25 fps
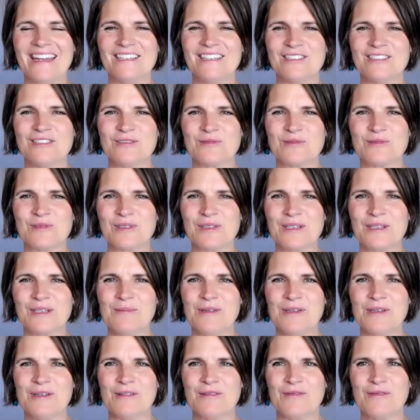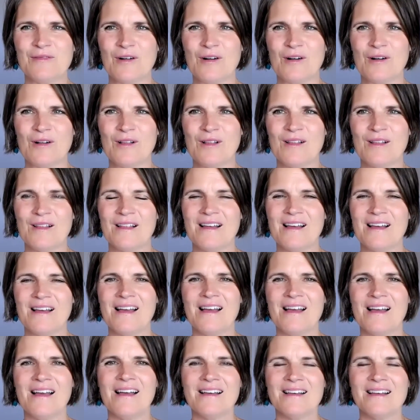is really beautiful.
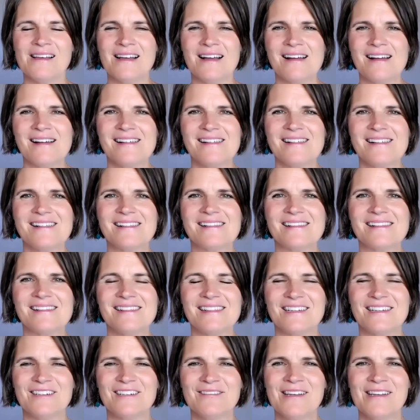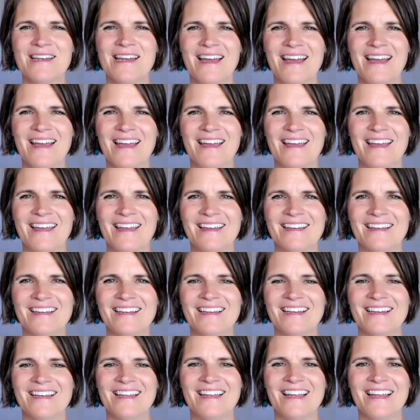Huh. Okay.
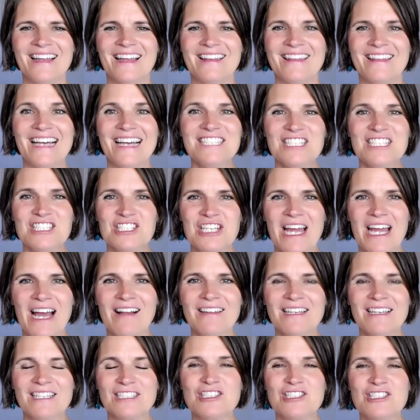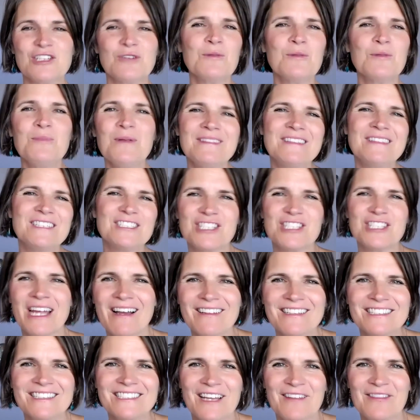That's a challenge. So we're putting the
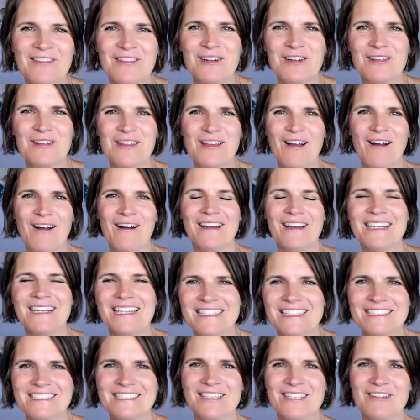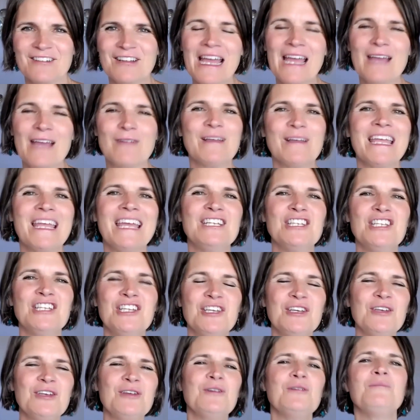challenge out there to the audience. Okay. Can
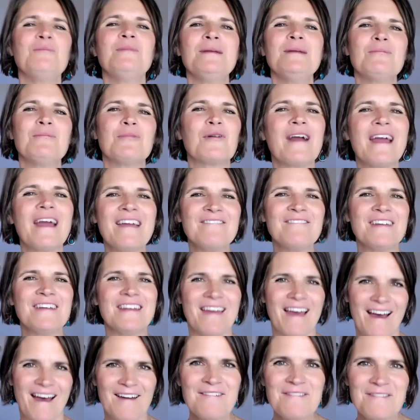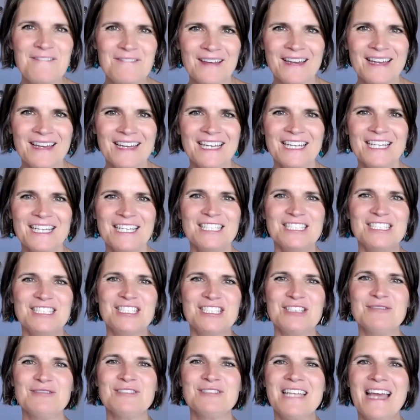you be brave enough
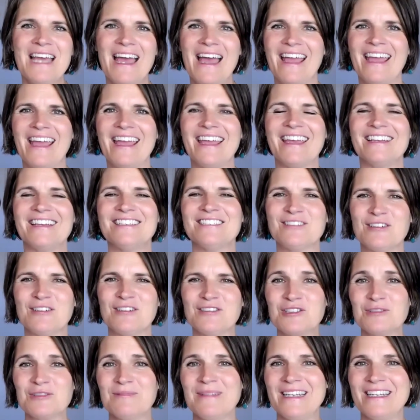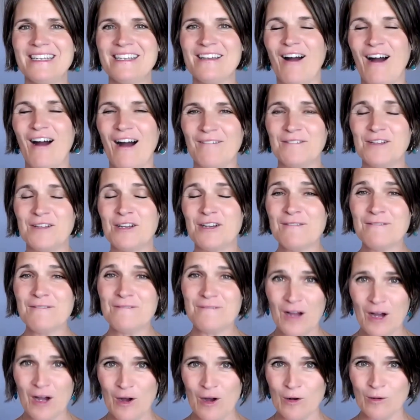to take social media off of your
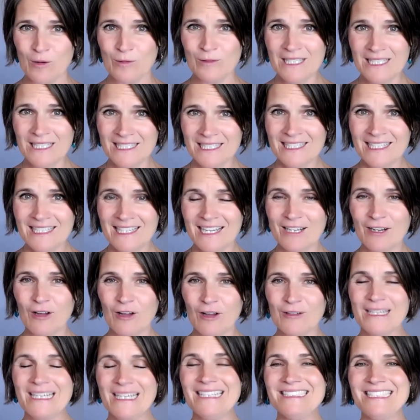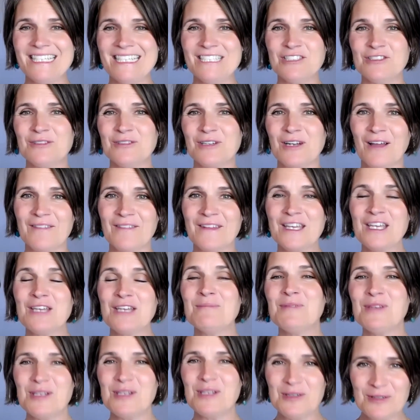phone and only attend to it on the
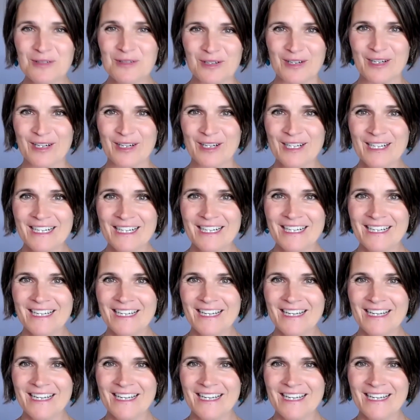computer